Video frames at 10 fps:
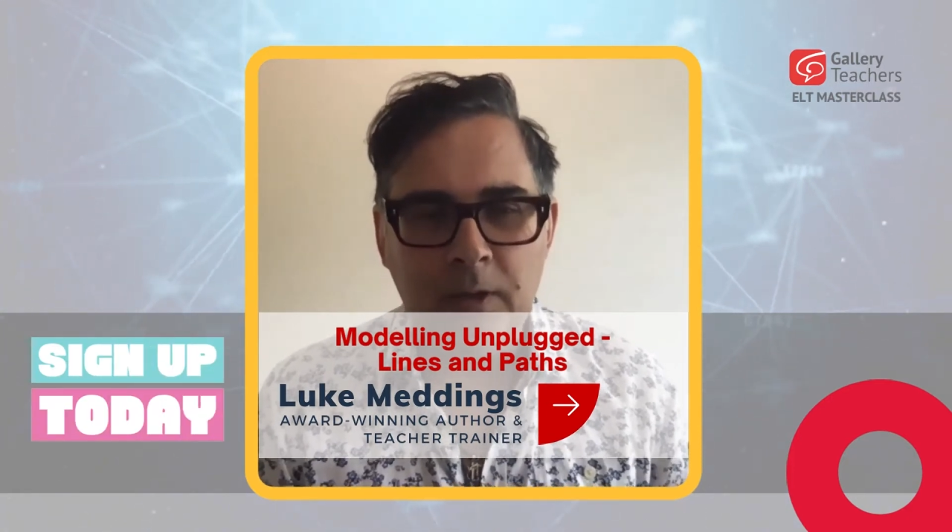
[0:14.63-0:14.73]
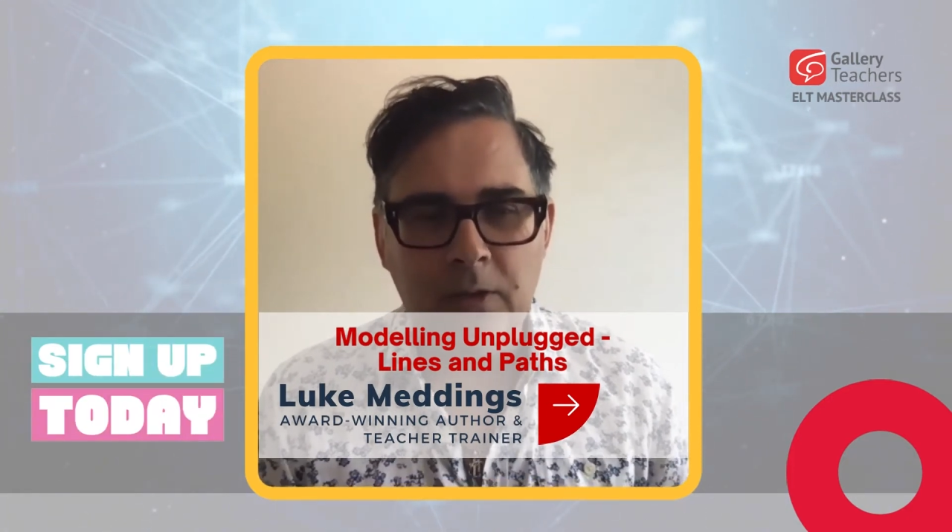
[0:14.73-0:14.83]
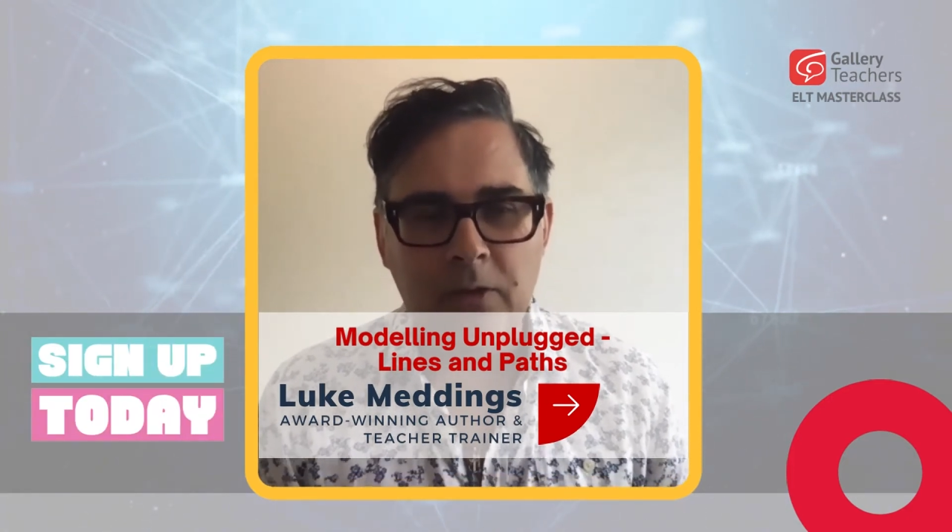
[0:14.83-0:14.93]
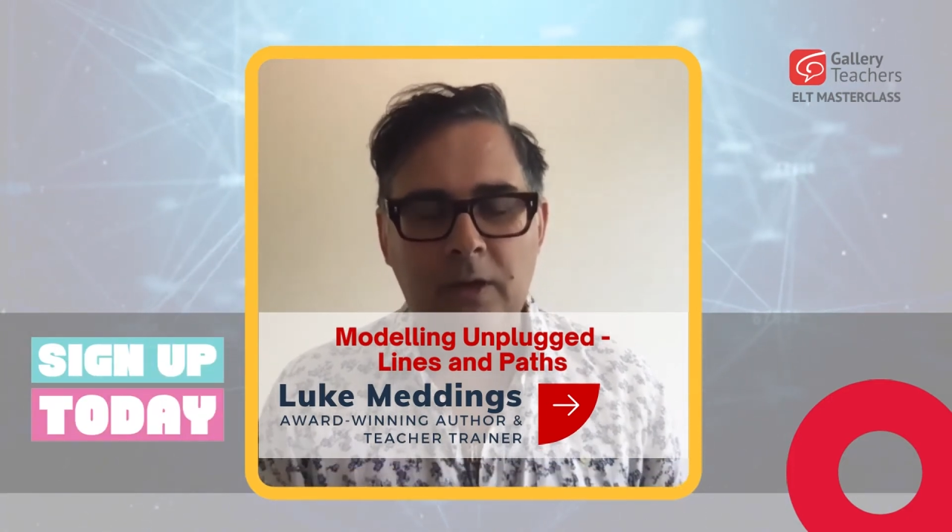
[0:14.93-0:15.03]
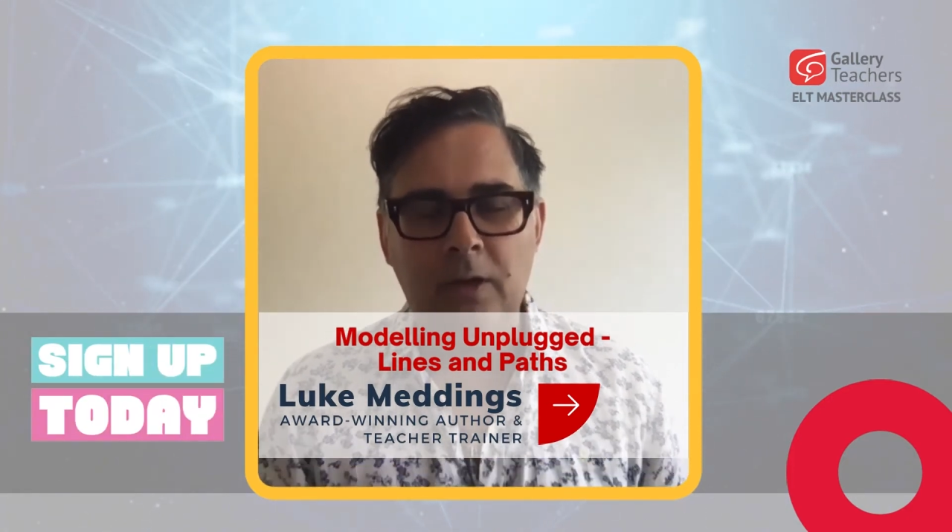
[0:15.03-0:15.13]

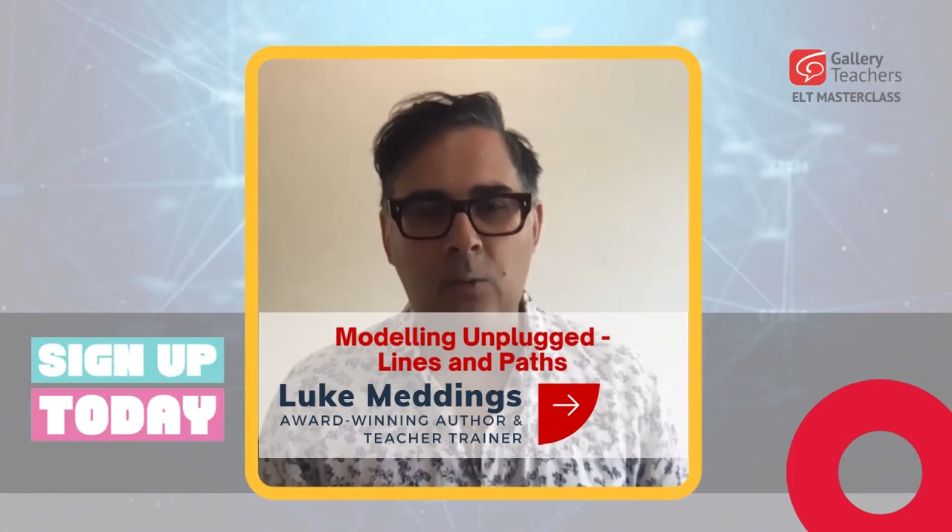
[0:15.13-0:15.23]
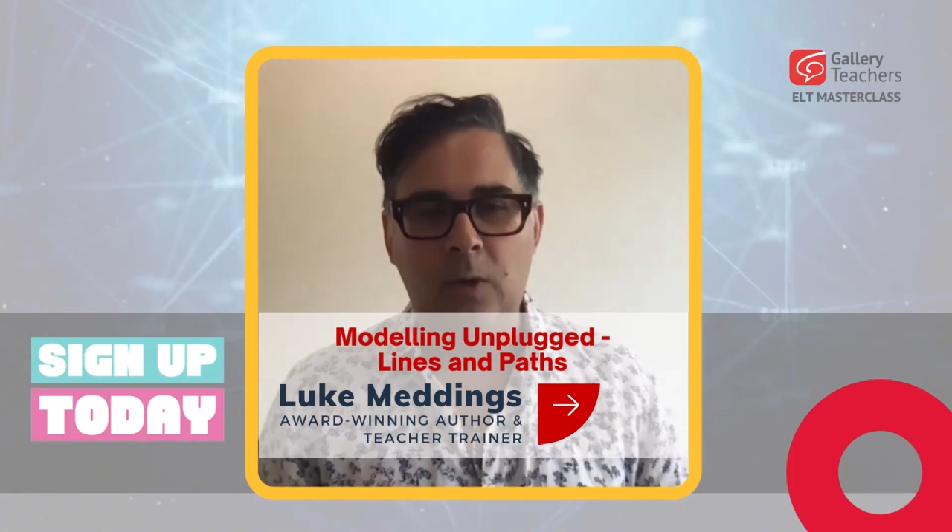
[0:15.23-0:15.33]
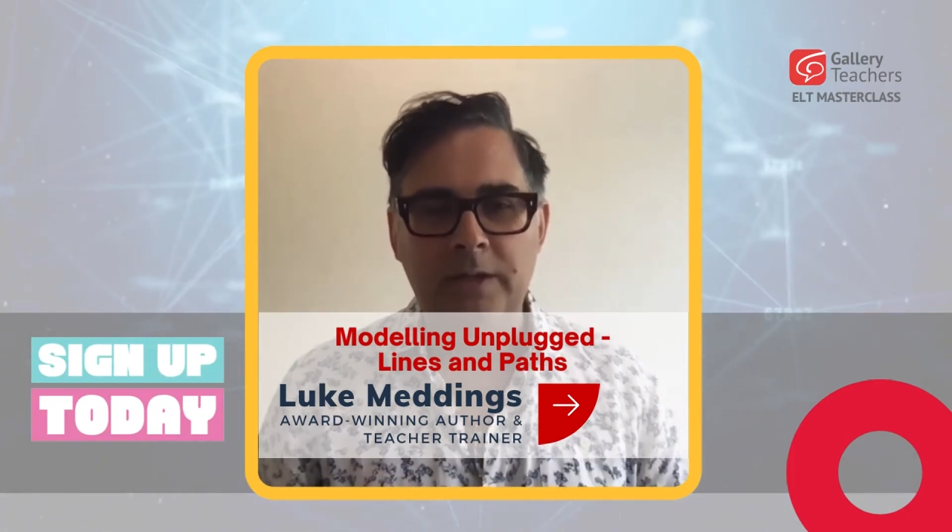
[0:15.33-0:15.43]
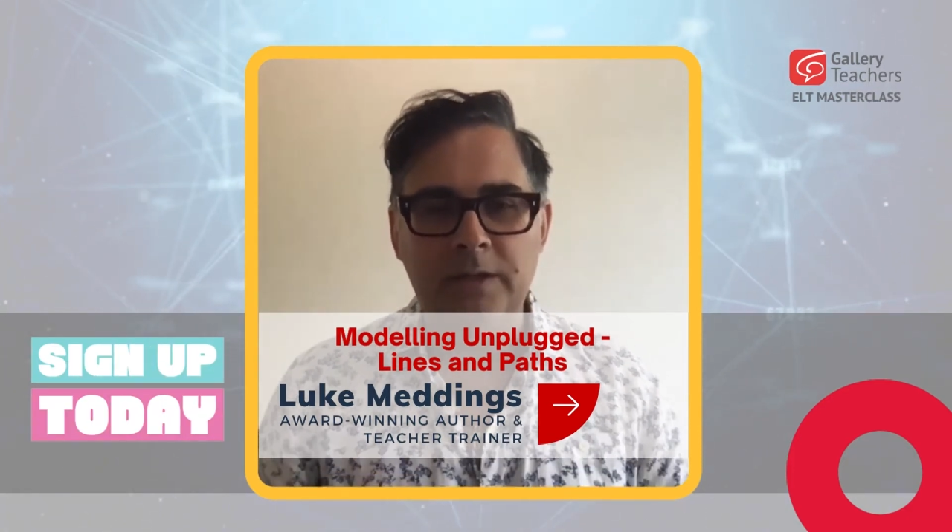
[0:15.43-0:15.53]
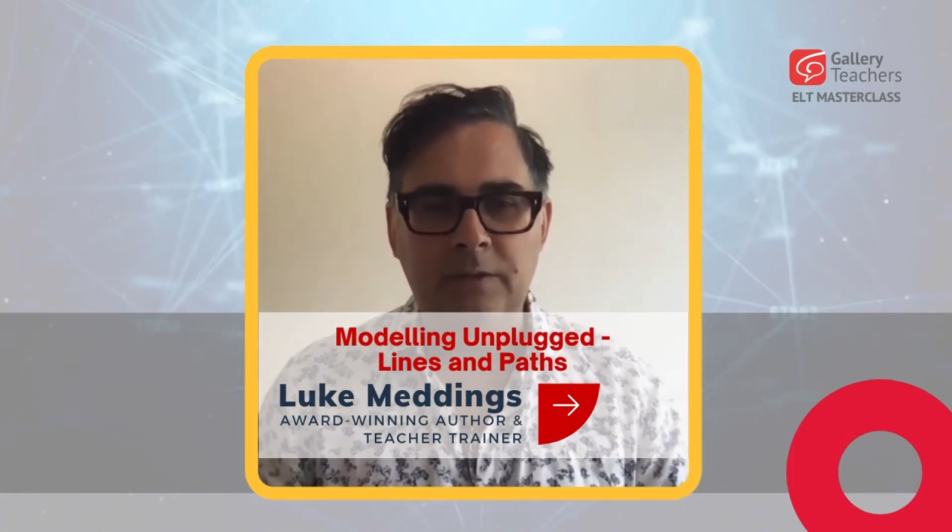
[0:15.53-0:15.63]
looking at
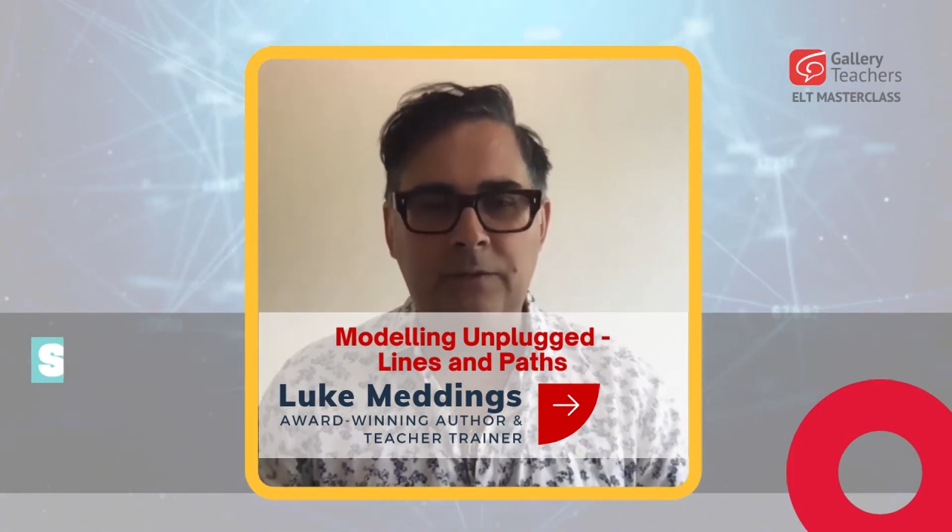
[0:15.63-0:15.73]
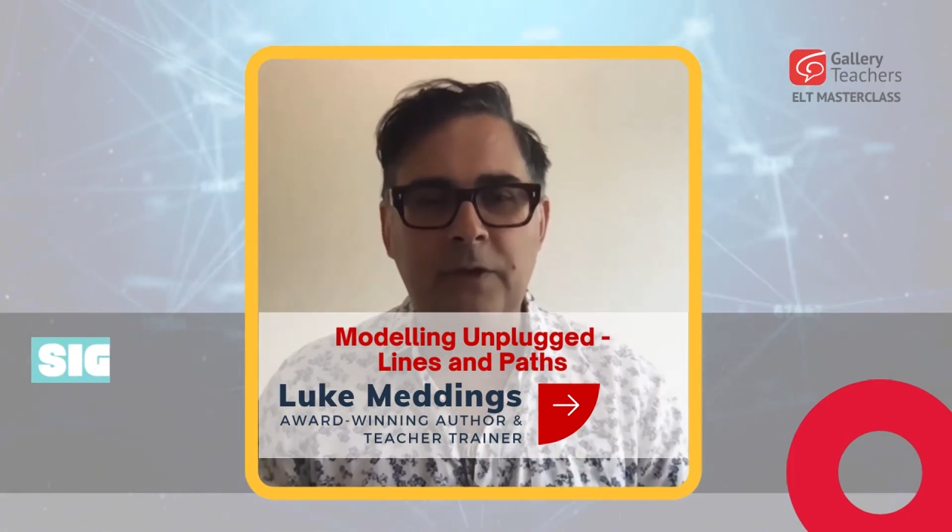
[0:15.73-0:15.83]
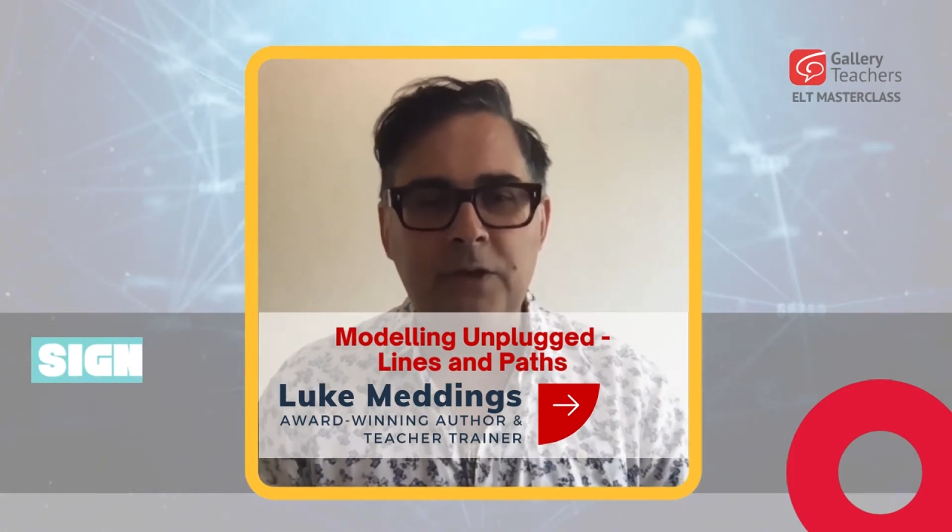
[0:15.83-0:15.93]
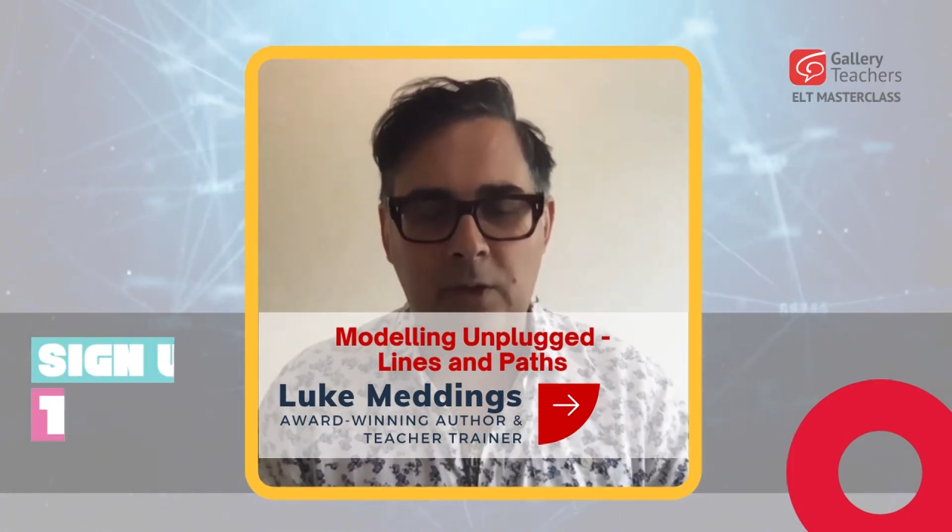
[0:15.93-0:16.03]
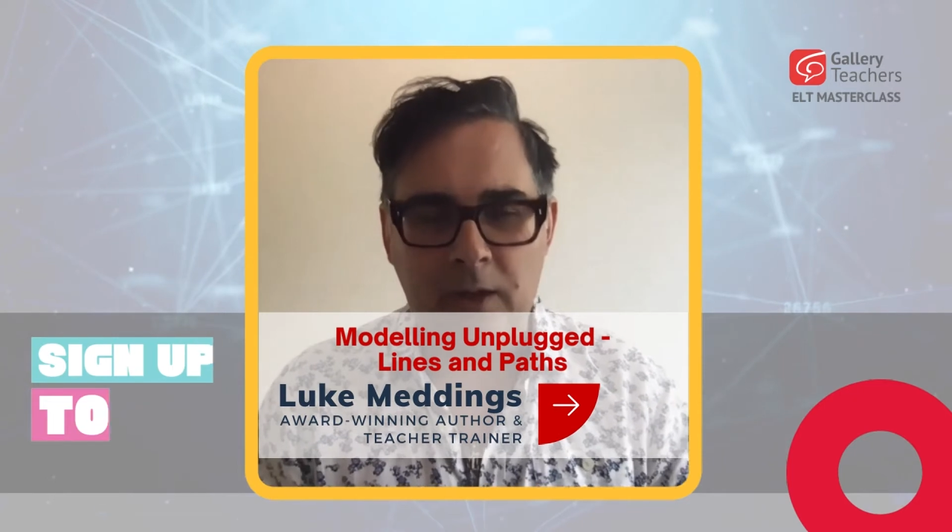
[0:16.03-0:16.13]
ways to
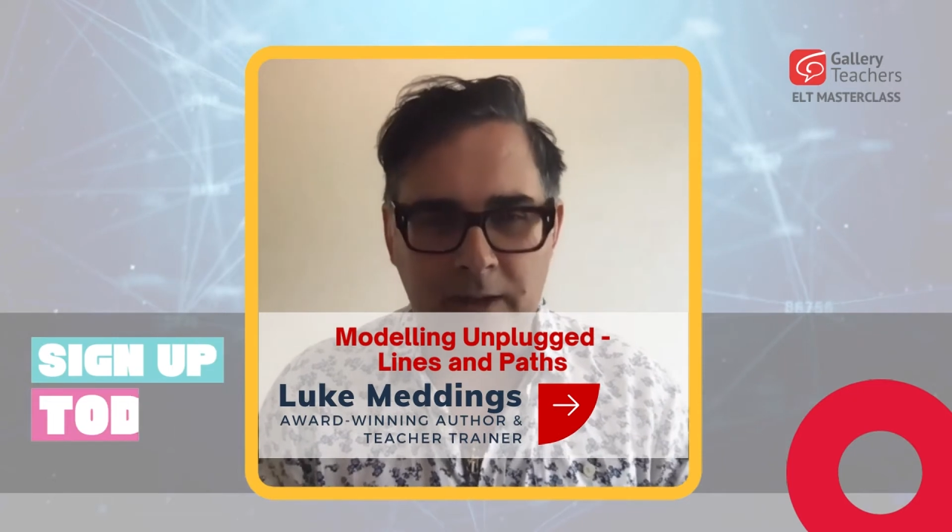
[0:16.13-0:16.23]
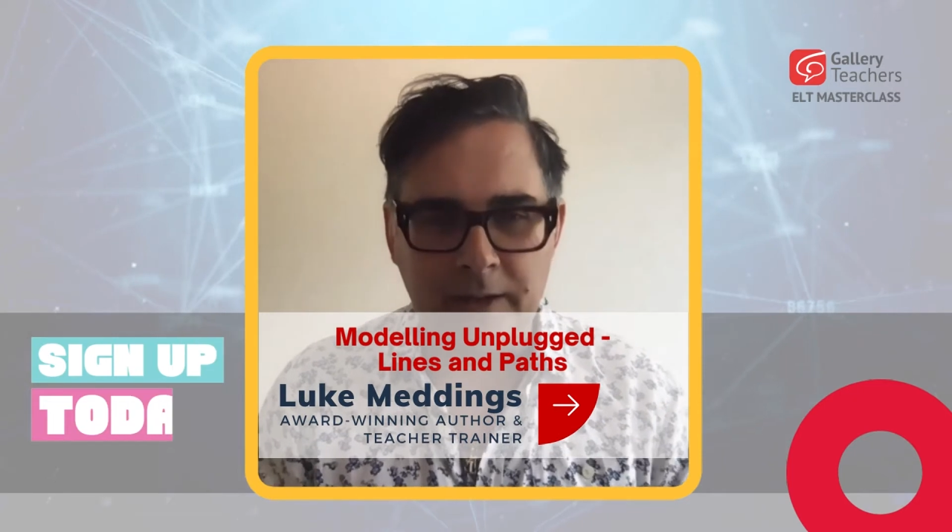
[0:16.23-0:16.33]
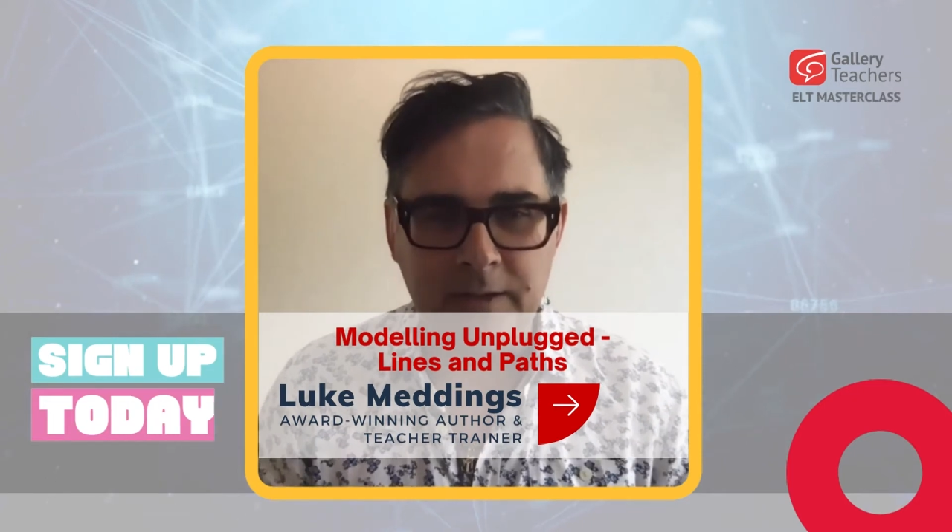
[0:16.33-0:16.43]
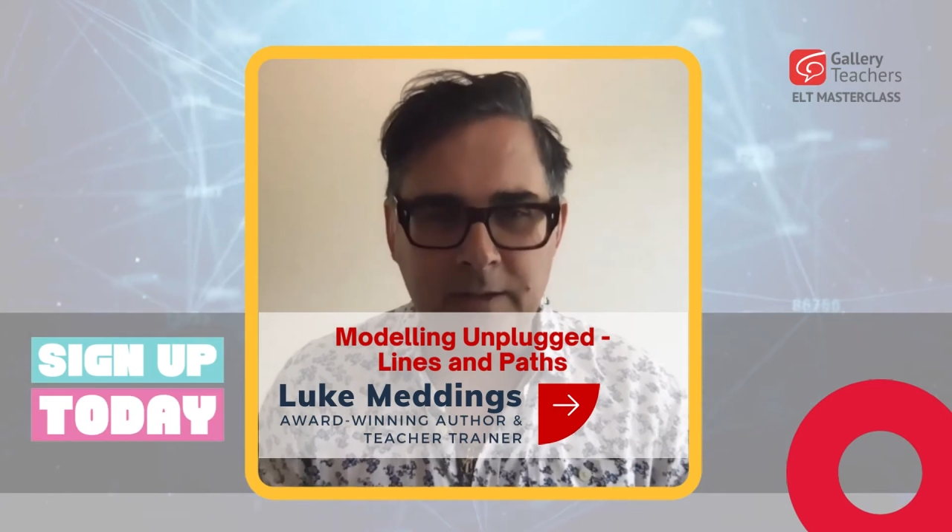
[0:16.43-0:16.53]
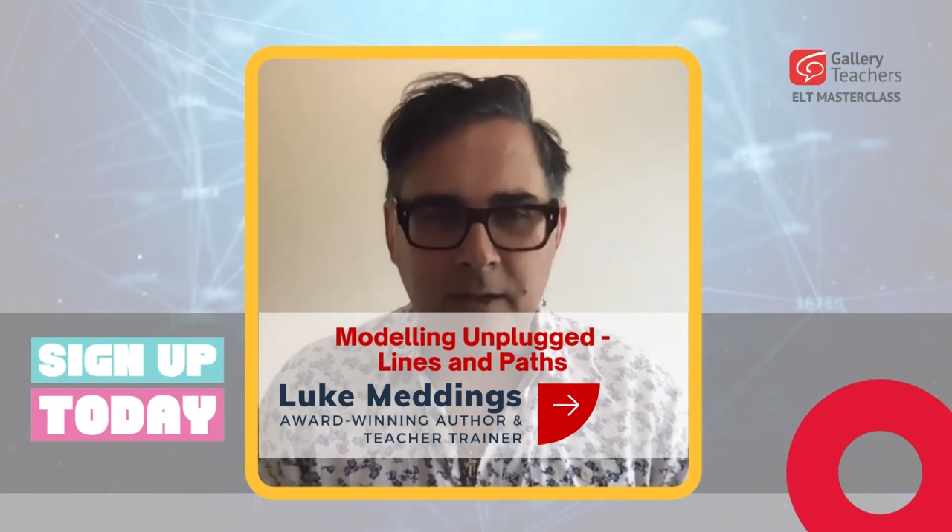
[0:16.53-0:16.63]

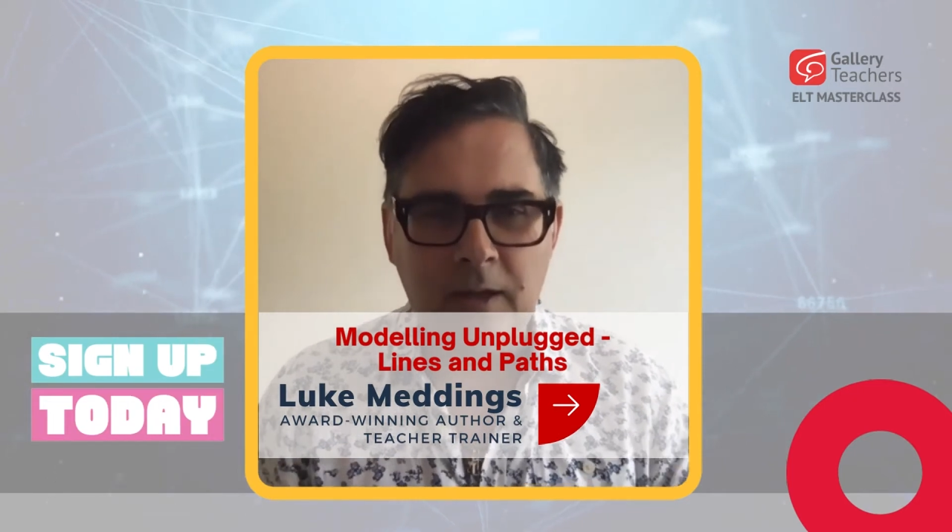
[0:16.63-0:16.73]
visualize